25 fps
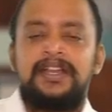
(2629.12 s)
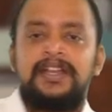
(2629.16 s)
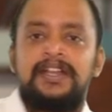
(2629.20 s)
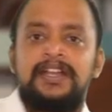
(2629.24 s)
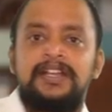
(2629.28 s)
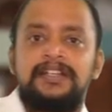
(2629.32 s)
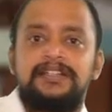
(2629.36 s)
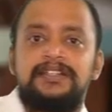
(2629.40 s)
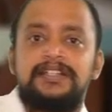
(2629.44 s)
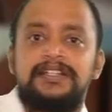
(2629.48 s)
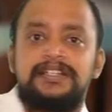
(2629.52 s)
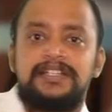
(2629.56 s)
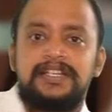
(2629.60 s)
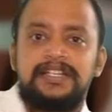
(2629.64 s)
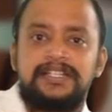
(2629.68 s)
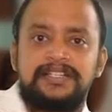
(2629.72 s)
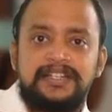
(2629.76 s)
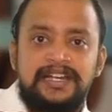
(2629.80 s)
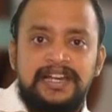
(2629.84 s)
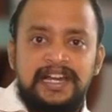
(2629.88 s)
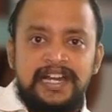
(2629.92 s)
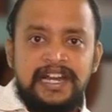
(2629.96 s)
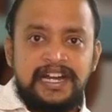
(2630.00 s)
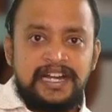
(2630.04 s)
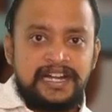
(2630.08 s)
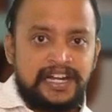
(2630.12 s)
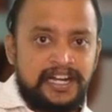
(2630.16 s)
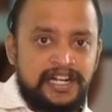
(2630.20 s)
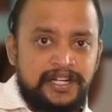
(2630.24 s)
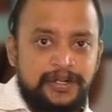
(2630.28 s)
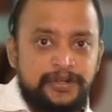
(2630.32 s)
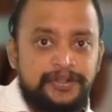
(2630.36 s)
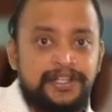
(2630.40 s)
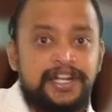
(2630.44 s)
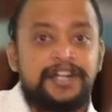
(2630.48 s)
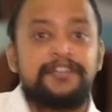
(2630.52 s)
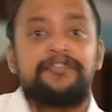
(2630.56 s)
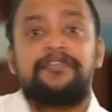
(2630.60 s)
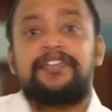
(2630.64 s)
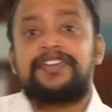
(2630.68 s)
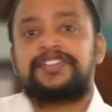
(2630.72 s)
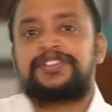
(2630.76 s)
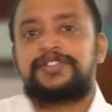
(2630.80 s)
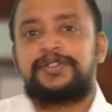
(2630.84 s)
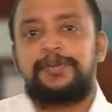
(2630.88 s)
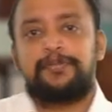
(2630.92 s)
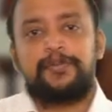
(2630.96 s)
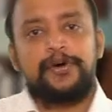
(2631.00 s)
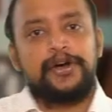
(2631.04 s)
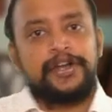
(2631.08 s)
This is related to that
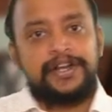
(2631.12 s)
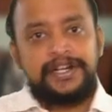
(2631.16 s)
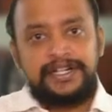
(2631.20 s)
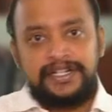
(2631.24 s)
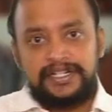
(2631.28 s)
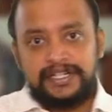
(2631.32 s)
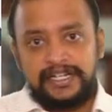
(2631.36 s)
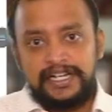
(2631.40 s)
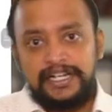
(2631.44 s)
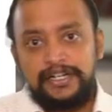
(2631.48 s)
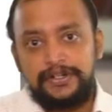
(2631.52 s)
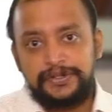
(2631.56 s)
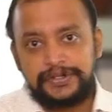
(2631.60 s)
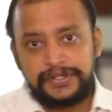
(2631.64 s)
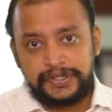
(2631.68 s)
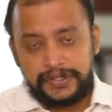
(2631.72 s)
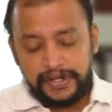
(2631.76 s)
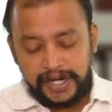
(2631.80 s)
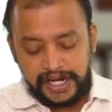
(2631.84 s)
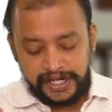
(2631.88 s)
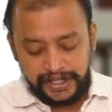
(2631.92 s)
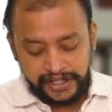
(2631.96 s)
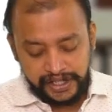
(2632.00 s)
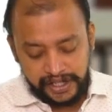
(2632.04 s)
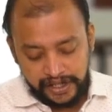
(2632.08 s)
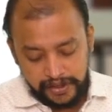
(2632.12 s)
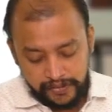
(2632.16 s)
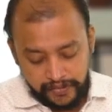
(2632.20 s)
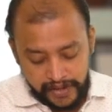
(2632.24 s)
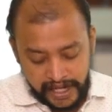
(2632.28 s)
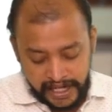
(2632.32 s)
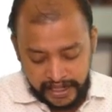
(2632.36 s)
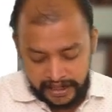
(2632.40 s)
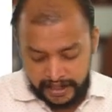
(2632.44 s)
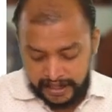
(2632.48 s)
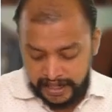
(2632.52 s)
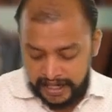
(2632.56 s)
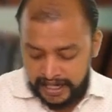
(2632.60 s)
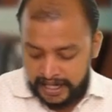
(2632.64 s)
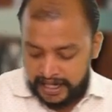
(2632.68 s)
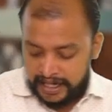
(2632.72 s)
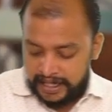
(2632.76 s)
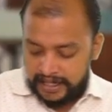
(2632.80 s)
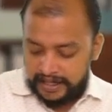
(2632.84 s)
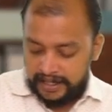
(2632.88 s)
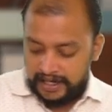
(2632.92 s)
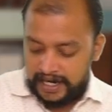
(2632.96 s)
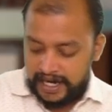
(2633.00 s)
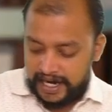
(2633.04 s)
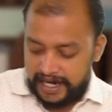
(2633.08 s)
first point. Illustration 1
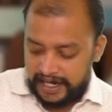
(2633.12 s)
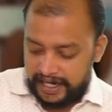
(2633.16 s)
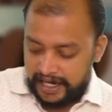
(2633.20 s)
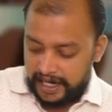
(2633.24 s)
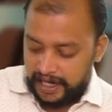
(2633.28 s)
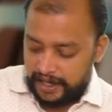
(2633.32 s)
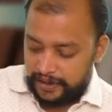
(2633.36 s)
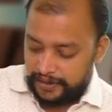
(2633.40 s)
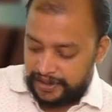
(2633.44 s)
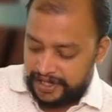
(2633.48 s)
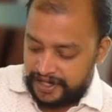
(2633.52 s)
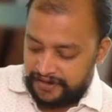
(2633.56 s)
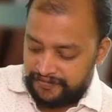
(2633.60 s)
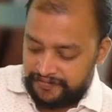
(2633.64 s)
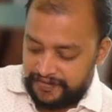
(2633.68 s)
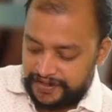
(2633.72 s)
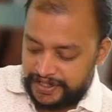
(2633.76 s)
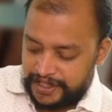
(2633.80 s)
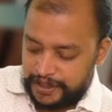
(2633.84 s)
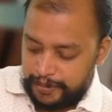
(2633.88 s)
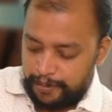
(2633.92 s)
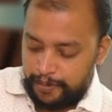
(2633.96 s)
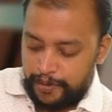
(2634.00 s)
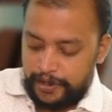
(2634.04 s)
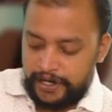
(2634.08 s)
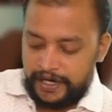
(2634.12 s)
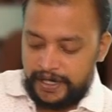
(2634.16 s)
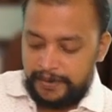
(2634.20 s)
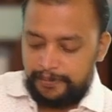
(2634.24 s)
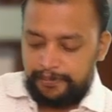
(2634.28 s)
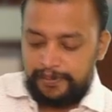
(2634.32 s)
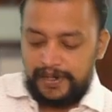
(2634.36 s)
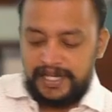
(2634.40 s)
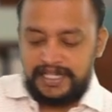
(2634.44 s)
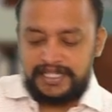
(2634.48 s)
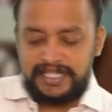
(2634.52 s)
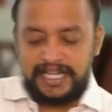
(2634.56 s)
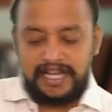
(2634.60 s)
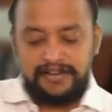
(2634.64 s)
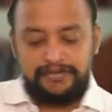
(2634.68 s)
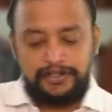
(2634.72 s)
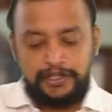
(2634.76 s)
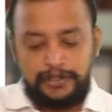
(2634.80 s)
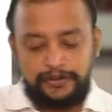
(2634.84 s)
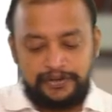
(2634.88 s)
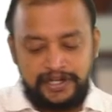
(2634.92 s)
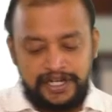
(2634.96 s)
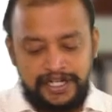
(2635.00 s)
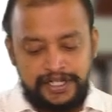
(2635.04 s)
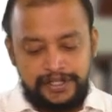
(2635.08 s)
related to that first point. Please have a
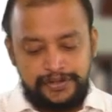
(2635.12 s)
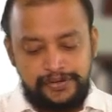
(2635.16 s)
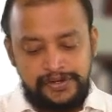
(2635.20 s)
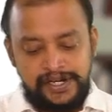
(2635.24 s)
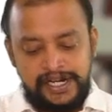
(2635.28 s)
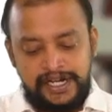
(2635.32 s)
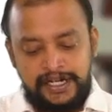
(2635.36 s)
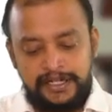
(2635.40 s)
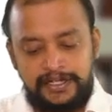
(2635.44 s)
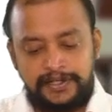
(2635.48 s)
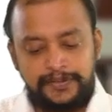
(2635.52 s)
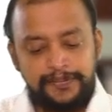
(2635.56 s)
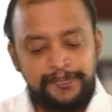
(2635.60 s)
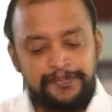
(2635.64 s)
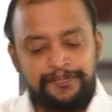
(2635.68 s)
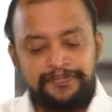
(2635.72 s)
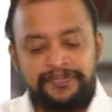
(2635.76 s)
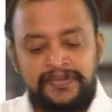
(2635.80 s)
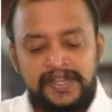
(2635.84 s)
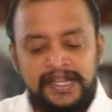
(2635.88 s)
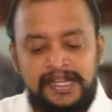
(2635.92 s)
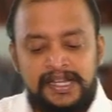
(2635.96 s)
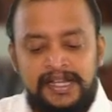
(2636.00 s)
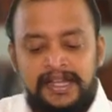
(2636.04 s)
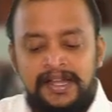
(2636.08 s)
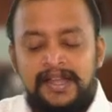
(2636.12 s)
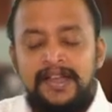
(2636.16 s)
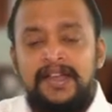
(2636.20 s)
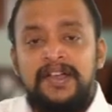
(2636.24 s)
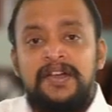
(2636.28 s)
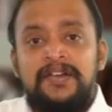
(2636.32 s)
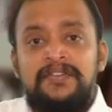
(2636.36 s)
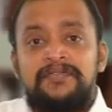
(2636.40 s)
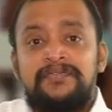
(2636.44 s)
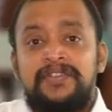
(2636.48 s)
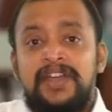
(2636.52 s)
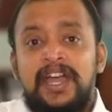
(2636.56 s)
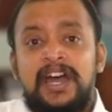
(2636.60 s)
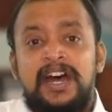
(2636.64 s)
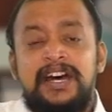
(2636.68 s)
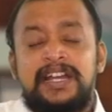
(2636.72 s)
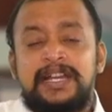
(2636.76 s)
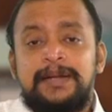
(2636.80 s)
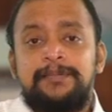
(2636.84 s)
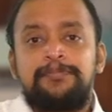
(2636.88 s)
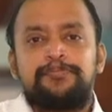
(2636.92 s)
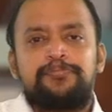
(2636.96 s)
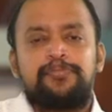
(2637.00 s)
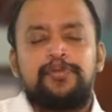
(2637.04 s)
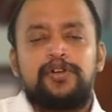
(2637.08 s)
look into it. We are
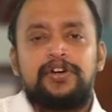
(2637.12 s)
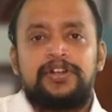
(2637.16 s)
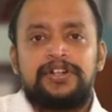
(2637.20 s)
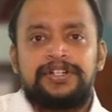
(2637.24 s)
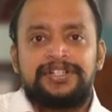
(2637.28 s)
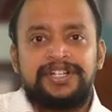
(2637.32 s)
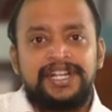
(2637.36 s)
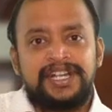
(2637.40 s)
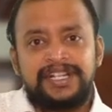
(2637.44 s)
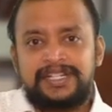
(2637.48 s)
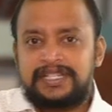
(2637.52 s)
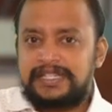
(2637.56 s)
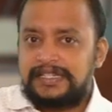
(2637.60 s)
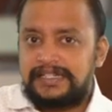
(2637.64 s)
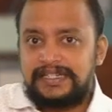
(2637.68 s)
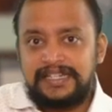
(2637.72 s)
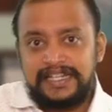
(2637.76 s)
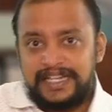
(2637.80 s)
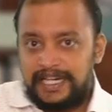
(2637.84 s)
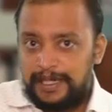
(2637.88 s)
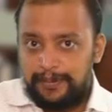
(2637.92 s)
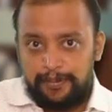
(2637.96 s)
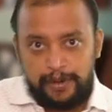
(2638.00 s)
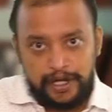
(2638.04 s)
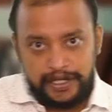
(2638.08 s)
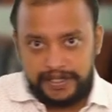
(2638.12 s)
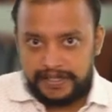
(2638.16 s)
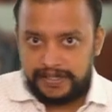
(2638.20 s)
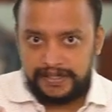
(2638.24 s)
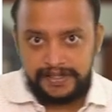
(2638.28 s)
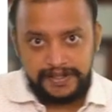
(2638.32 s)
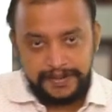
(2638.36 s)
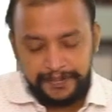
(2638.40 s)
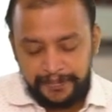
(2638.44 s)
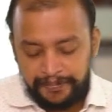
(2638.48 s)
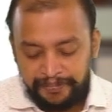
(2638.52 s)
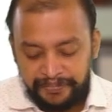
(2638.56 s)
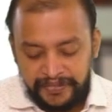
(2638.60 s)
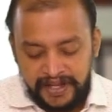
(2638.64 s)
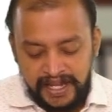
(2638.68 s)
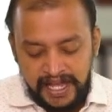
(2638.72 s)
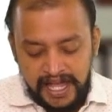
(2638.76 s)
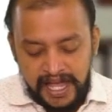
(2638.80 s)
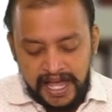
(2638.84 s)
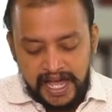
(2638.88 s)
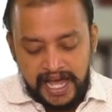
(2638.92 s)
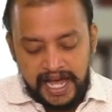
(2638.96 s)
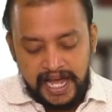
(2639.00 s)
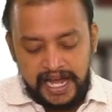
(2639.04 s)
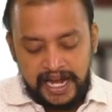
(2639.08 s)
importing steel bus
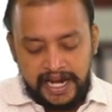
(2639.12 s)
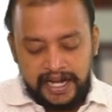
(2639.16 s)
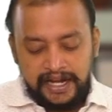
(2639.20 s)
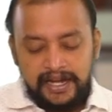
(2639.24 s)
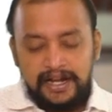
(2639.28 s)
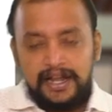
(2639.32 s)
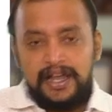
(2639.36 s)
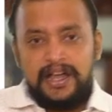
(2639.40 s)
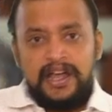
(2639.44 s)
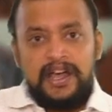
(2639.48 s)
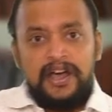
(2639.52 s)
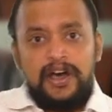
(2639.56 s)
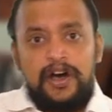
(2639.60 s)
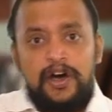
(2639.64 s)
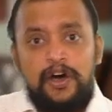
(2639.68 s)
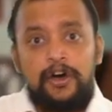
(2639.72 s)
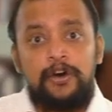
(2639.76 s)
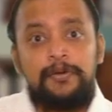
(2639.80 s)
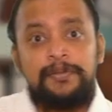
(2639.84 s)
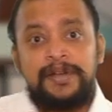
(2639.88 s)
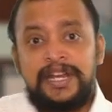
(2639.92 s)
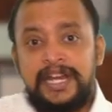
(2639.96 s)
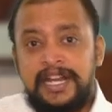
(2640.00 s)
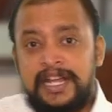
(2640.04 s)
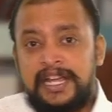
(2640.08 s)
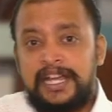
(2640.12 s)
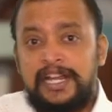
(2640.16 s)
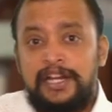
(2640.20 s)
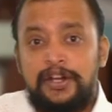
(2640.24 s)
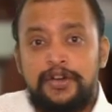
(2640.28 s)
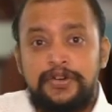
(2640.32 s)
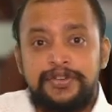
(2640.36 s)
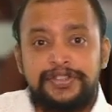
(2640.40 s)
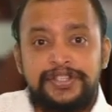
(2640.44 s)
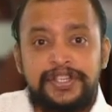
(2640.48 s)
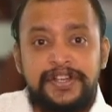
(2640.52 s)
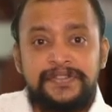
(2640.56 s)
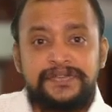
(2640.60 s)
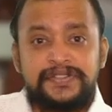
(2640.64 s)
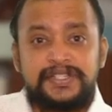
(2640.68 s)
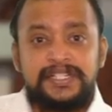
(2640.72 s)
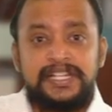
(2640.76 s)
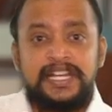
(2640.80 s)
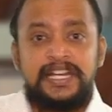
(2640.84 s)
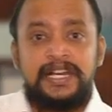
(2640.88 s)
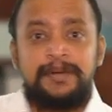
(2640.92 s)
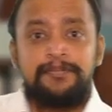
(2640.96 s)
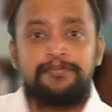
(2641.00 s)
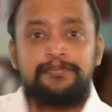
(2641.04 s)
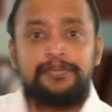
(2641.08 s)
and how many kilos of
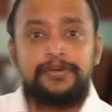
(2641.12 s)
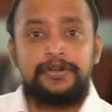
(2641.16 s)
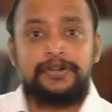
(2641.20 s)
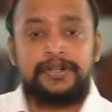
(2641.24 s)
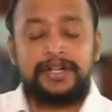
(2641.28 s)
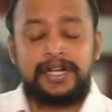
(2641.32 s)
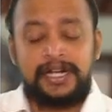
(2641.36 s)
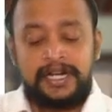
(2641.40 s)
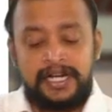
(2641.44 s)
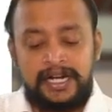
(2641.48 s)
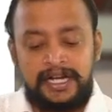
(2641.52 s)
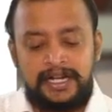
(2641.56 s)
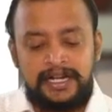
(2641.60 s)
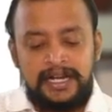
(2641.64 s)
steel imported?